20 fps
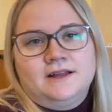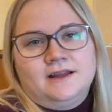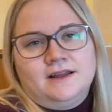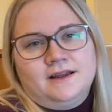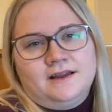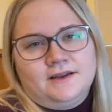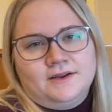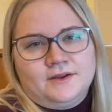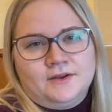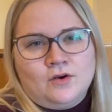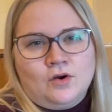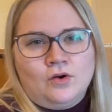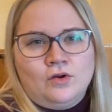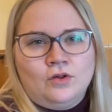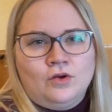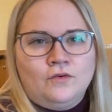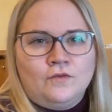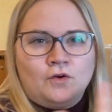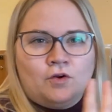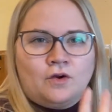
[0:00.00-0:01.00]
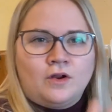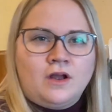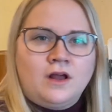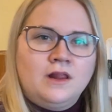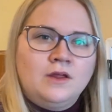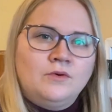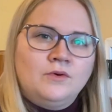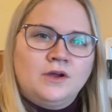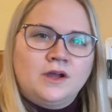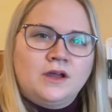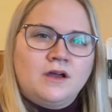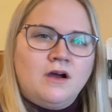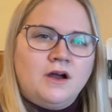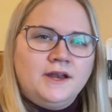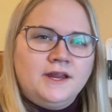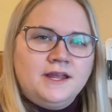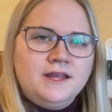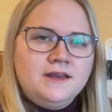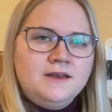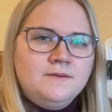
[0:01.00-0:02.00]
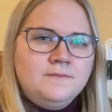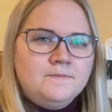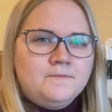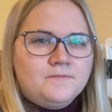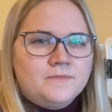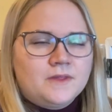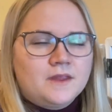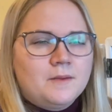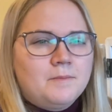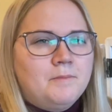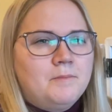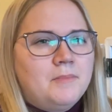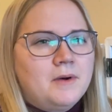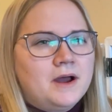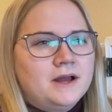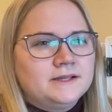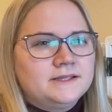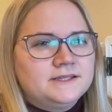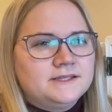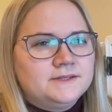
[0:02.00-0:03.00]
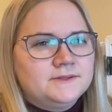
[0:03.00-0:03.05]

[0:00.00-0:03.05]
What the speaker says: all over colorwork cardigan, but